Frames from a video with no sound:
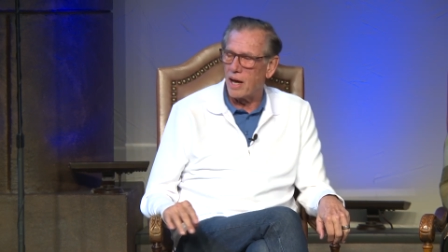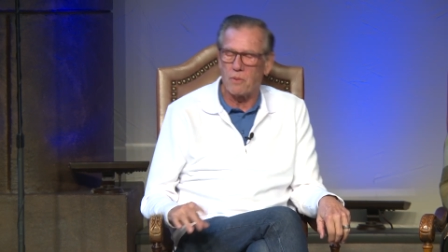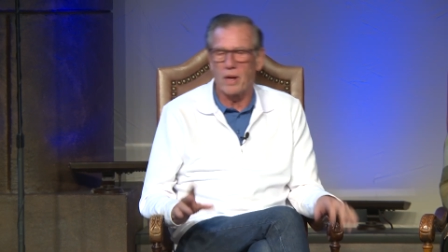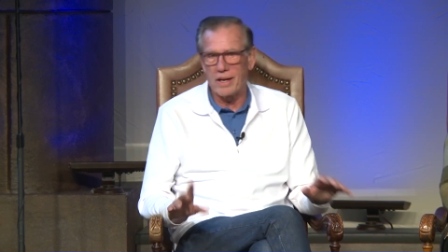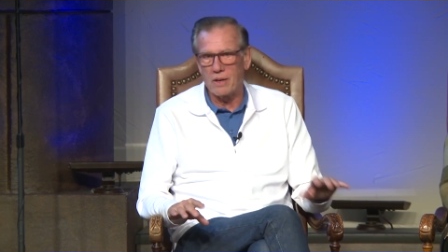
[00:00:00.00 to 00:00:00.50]

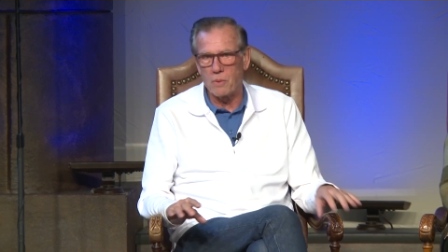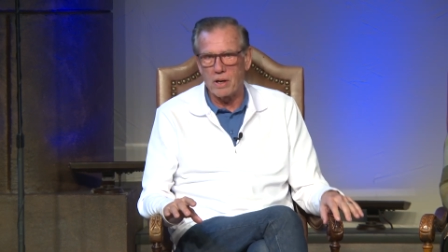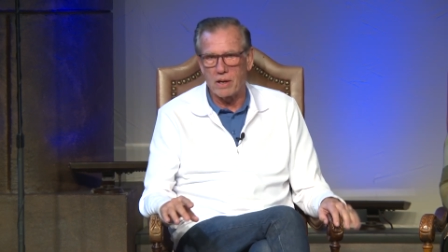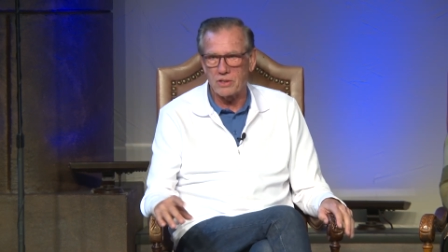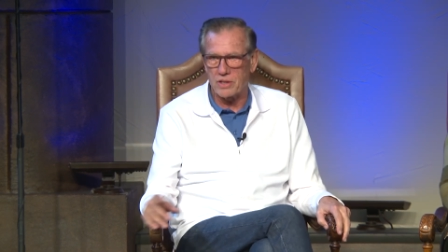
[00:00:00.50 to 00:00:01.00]
Well, I didn't
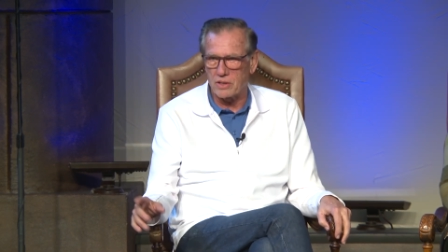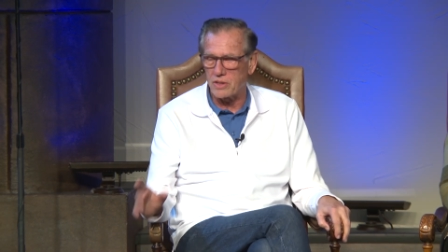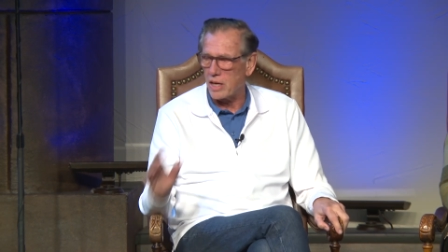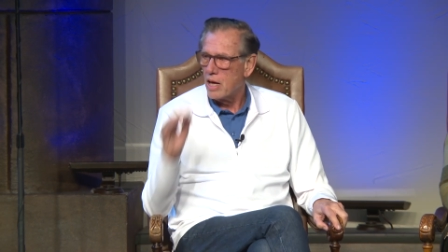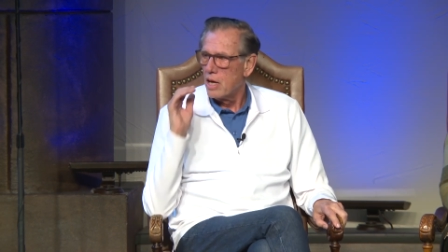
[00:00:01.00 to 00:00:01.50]
want all
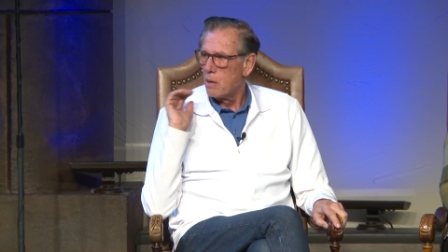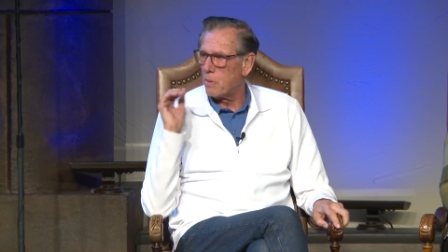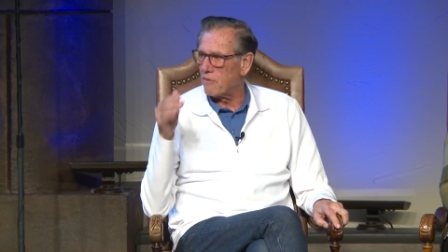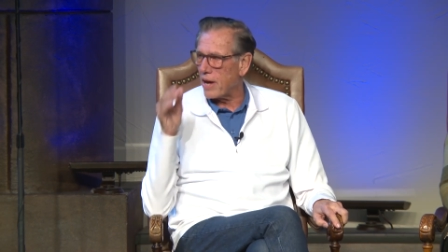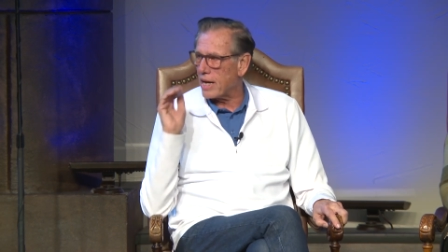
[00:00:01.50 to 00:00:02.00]
60.
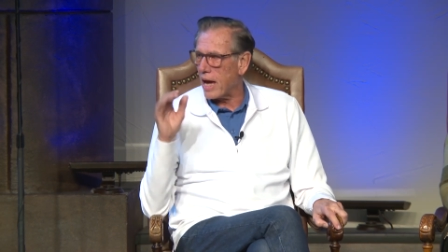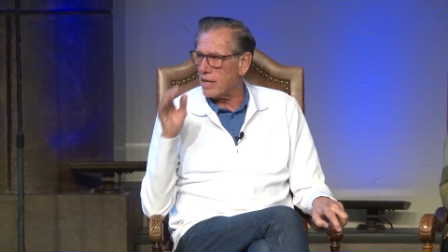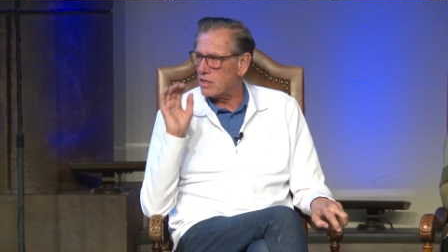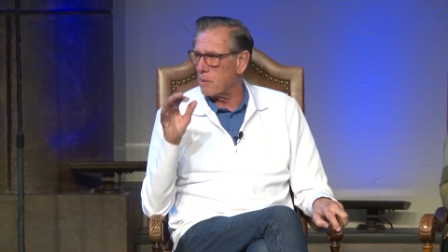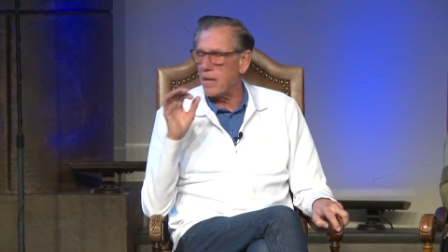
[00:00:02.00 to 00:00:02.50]
But if I
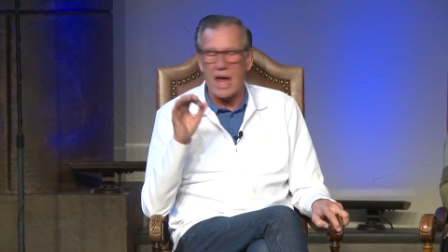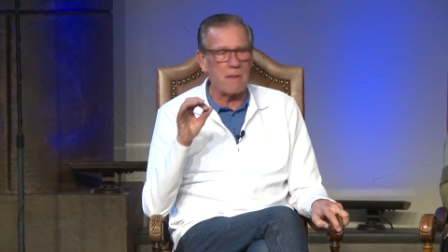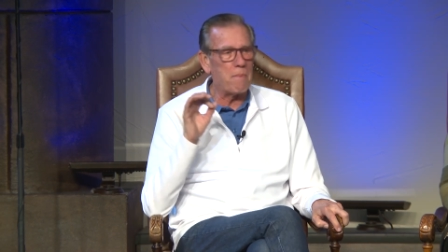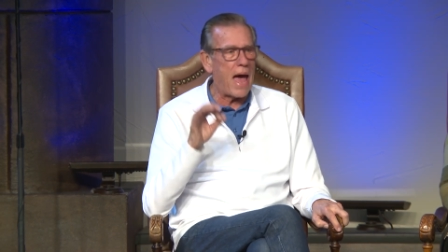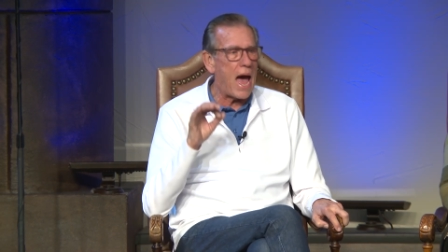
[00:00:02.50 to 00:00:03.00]
gain some of
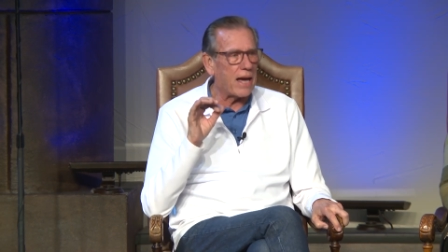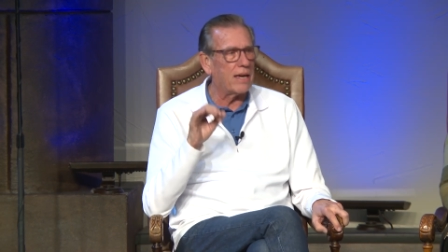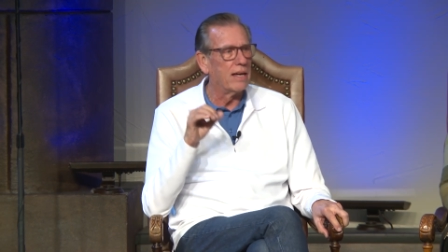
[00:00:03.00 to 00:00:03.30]
that back,